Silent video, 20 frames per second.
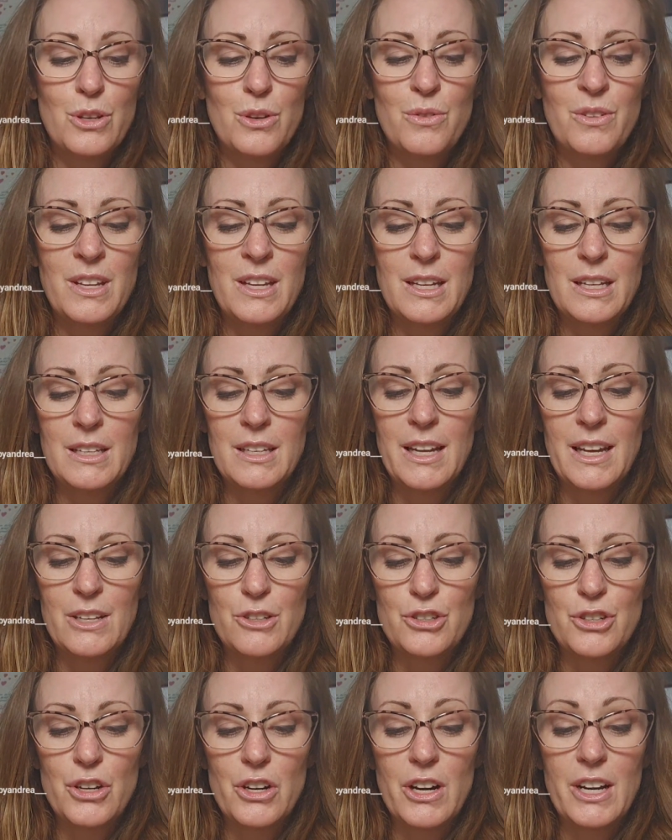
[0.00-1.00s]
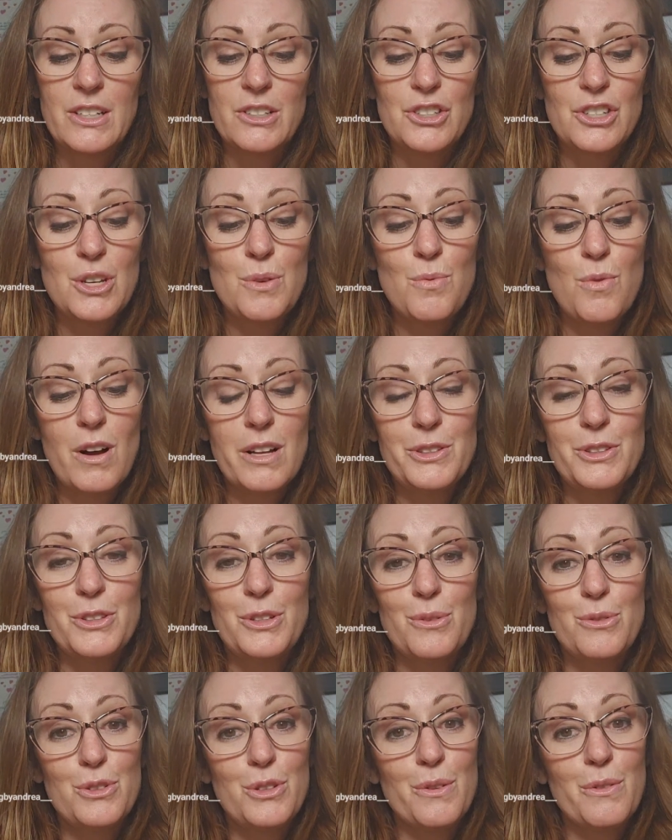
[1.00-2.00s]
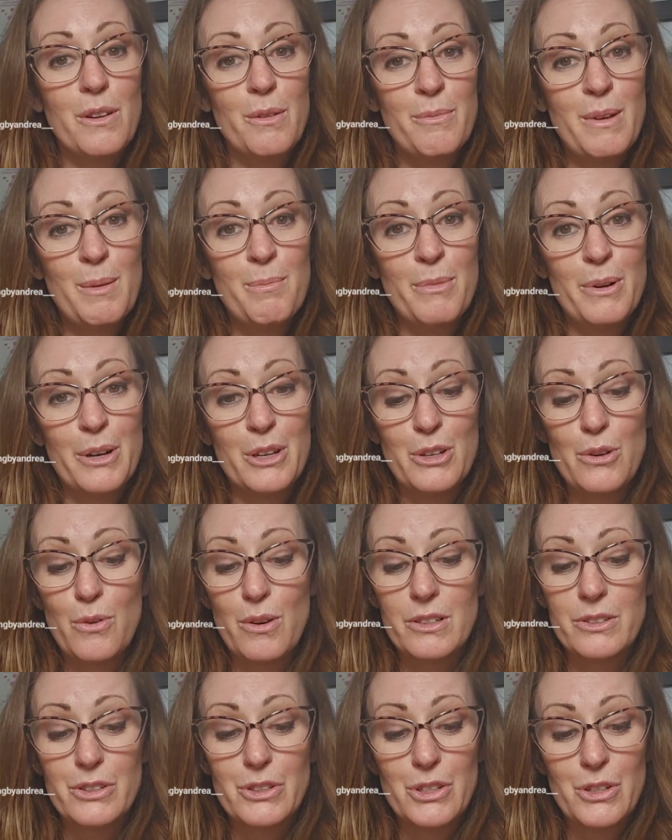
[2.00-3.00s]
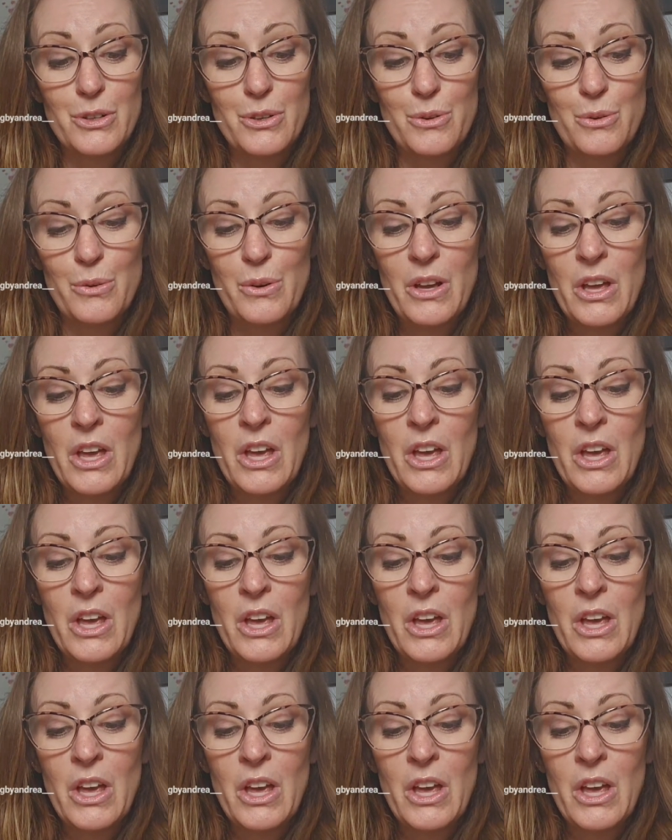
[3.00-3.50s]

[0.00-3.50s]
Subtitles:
unique nature, and she wants you to remember yours too.